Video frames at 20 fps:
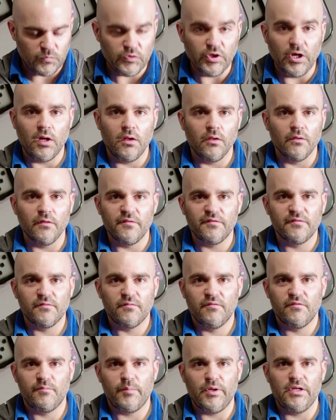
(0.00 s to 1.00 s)
dollars
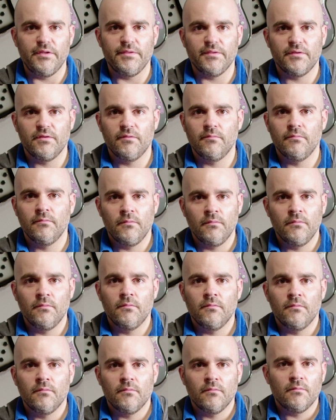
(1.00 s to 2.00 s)
spent,
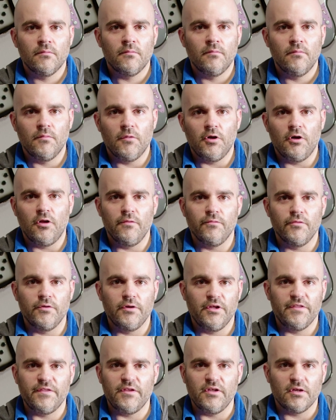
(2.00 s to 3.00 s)
all for
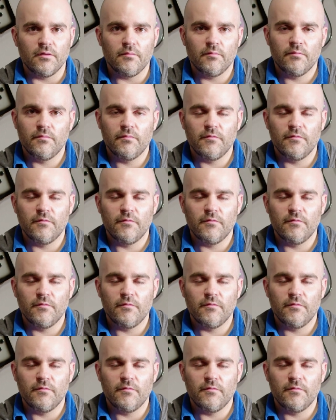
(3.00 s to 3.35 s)
nothing.